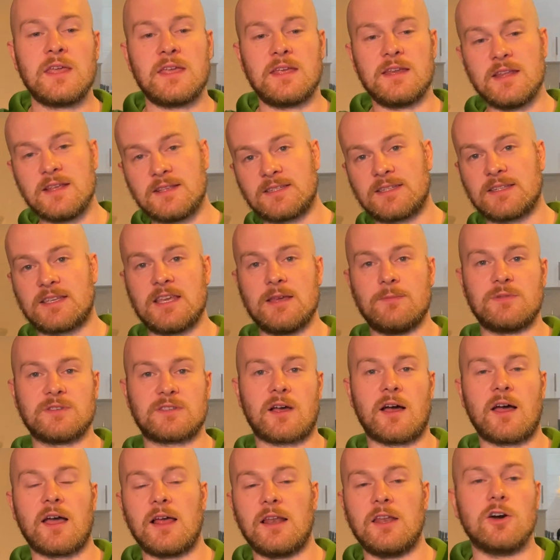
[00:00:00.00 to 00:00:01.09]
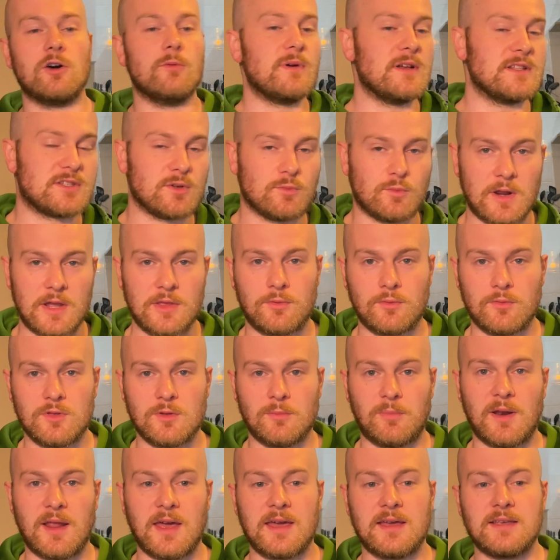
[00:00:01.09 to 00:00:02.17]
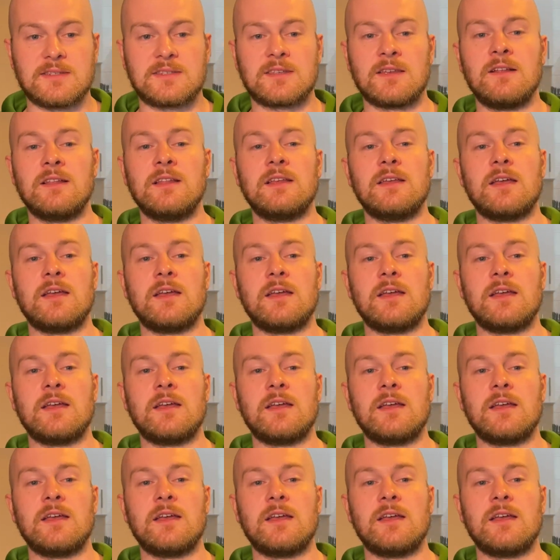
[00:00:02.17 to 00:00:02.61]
He needs to keep his height a little bit to wade through the players.